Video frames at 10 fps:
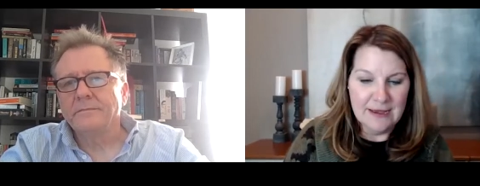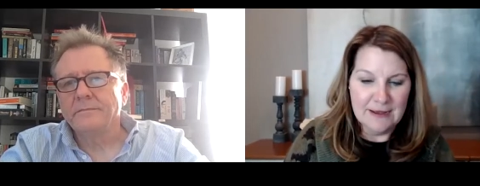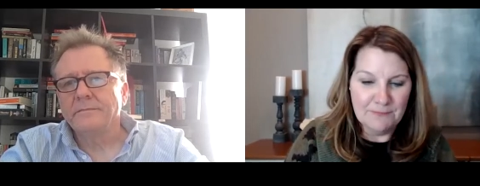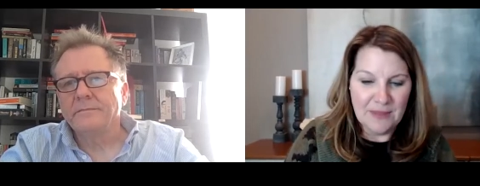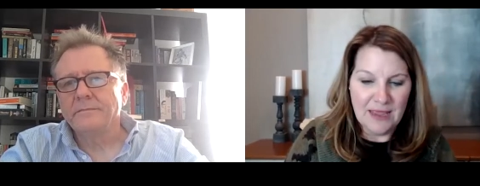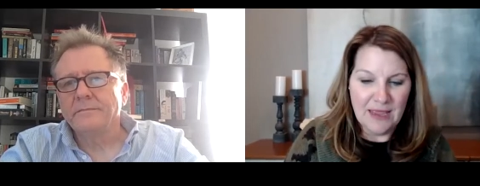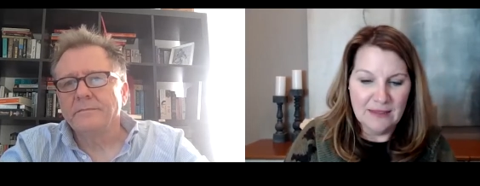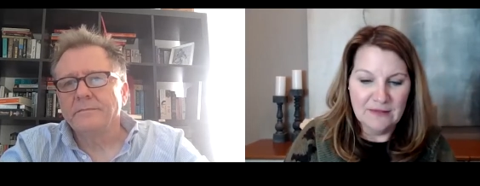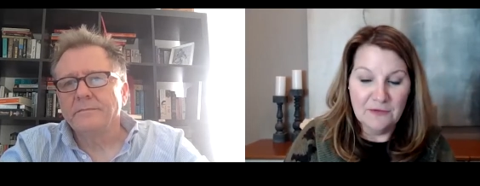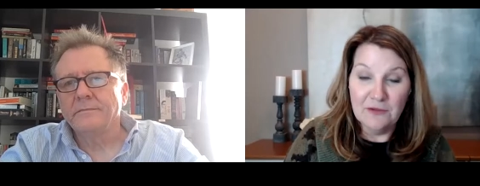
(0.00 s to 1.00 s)
Speaker 1: Um,
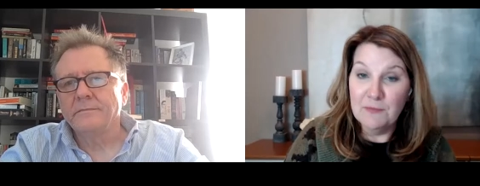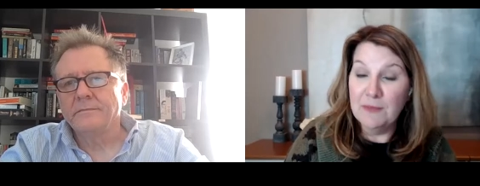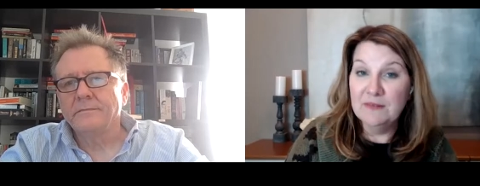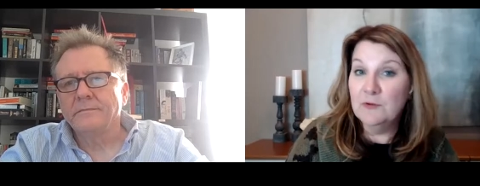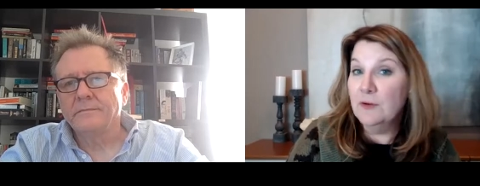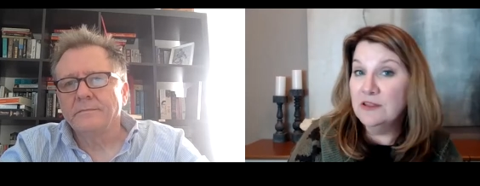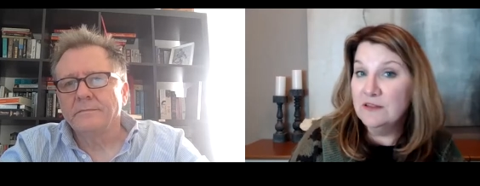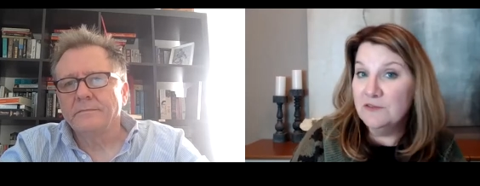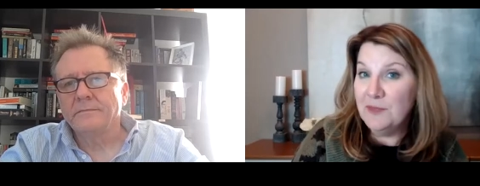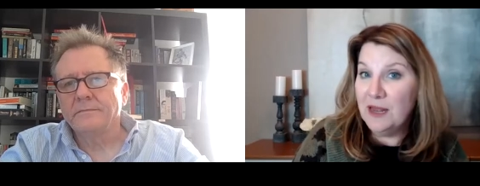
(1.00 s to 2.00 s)
and so there may be some
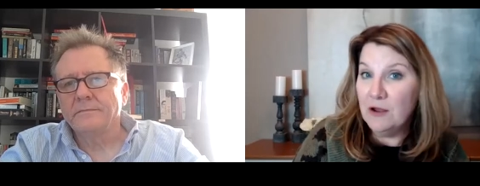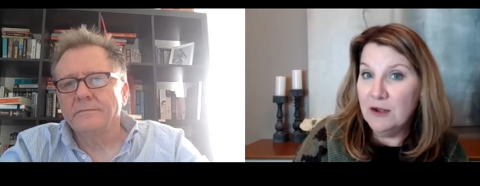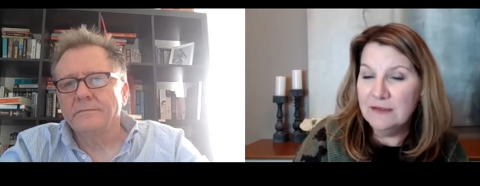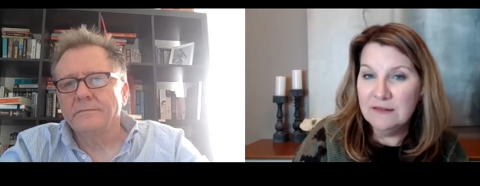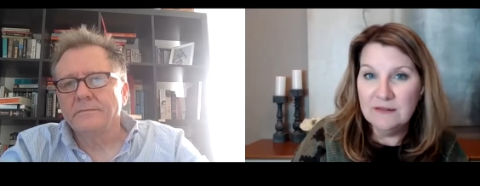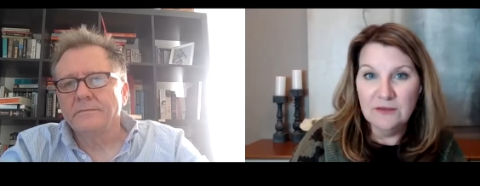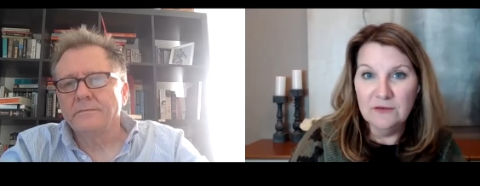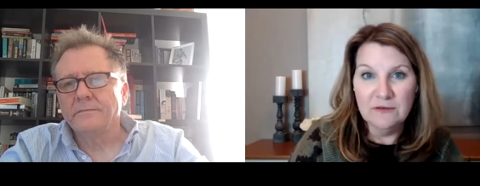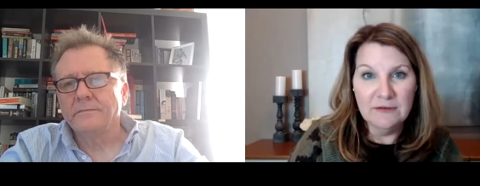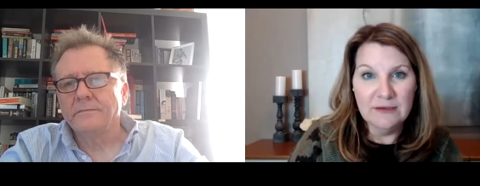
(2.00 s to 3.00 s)
questions from that audience. So
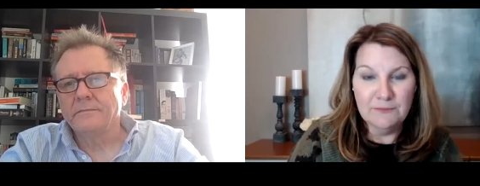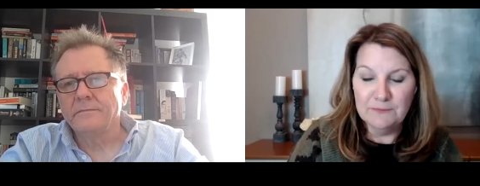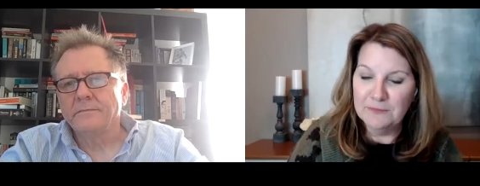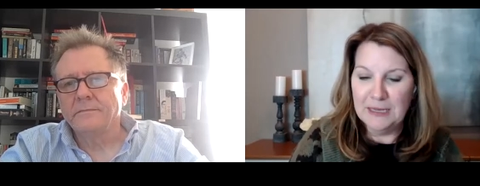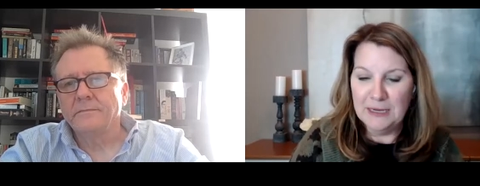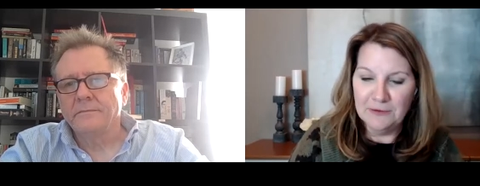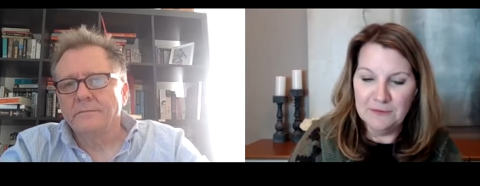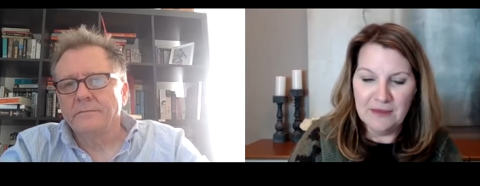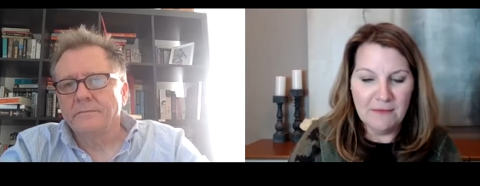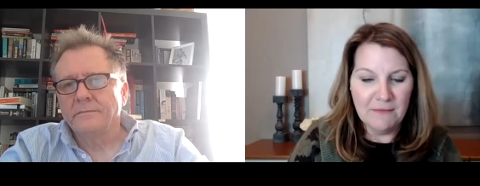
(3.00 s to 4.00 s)
you'll
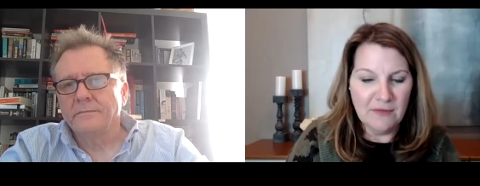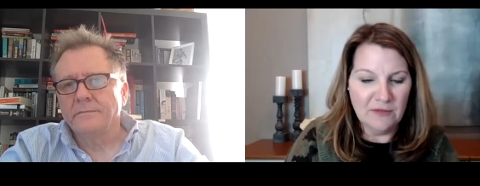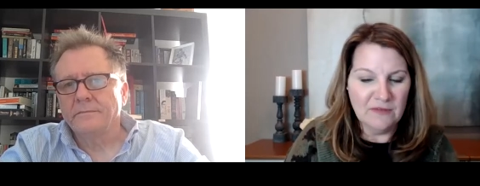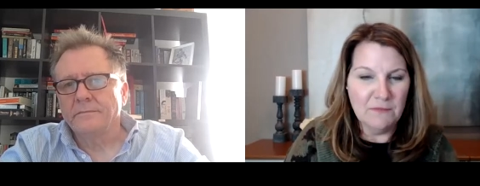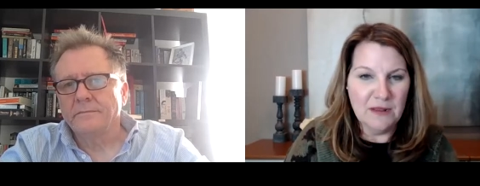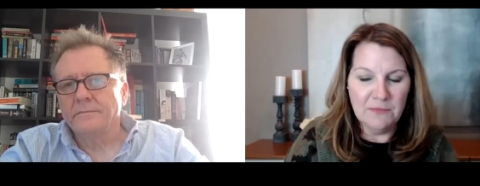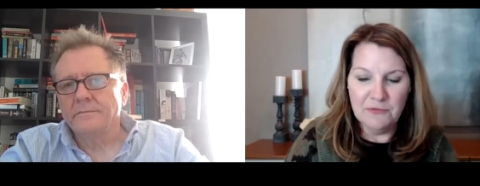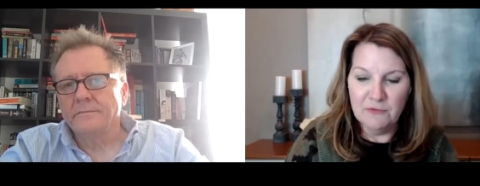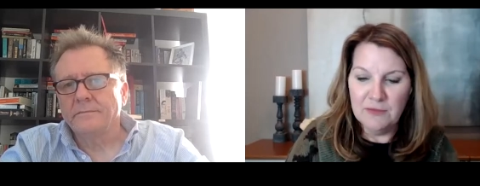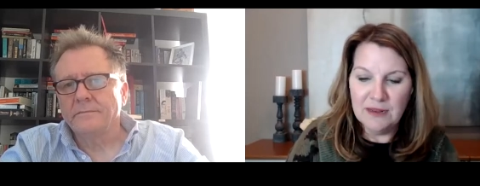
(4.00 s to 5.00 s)
hear them. They'll submit
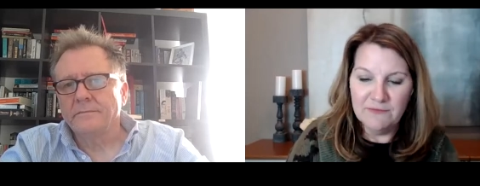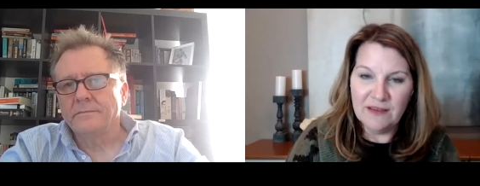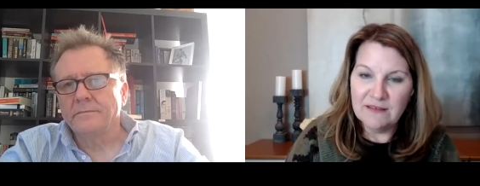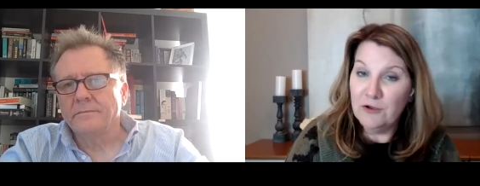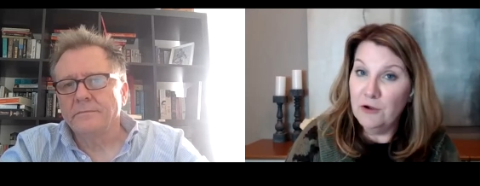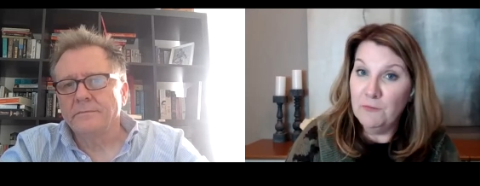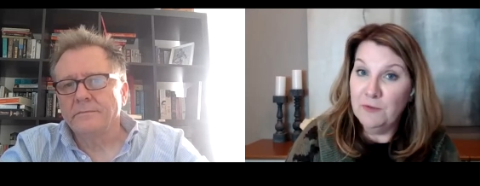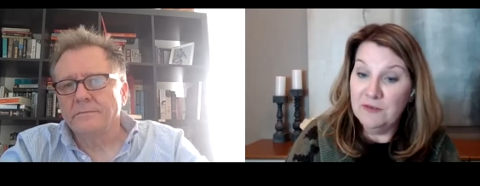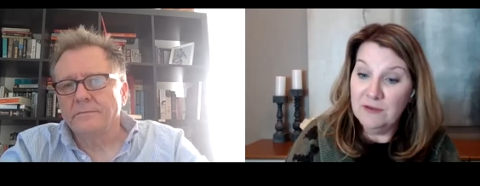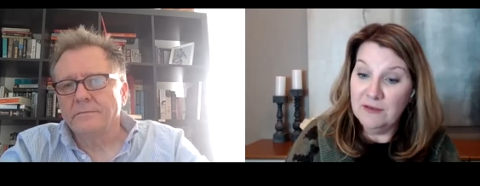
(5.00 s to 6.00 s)
them through me. And in fact, I
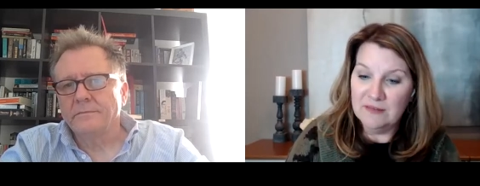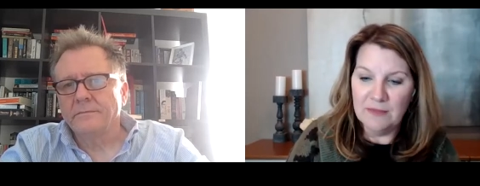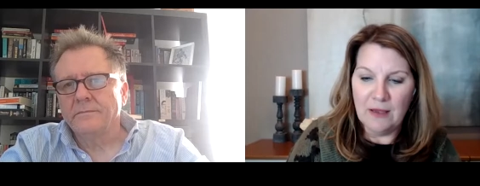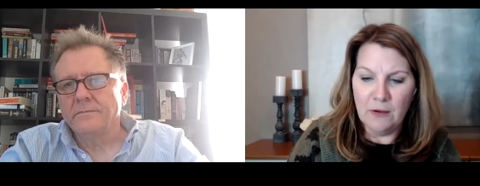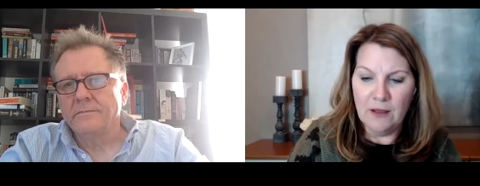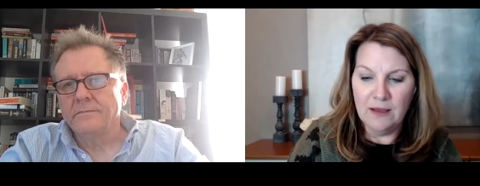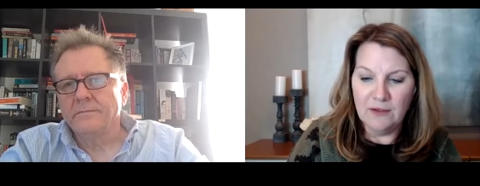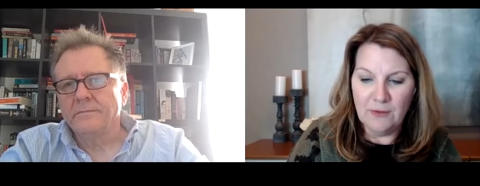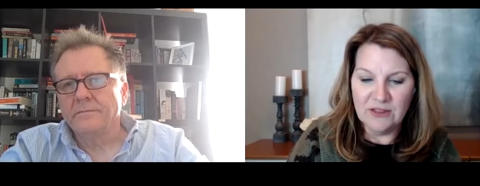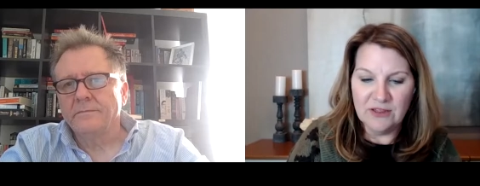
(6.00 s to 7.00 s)
hope we do get some
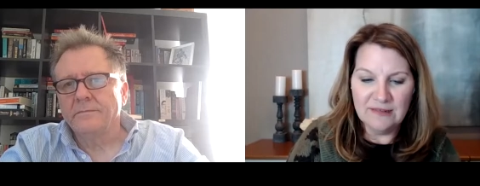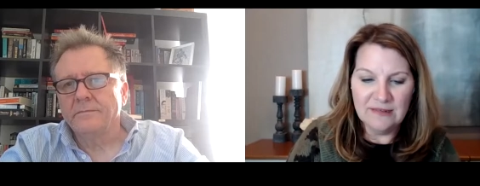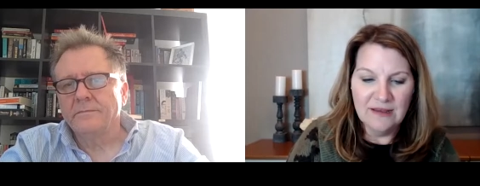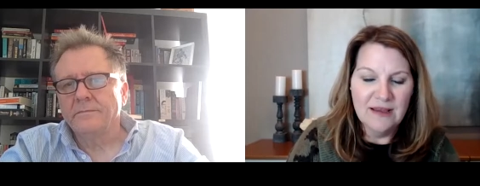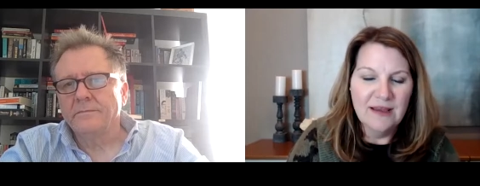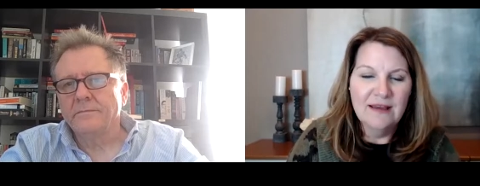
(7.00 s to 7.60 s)
uh, questions.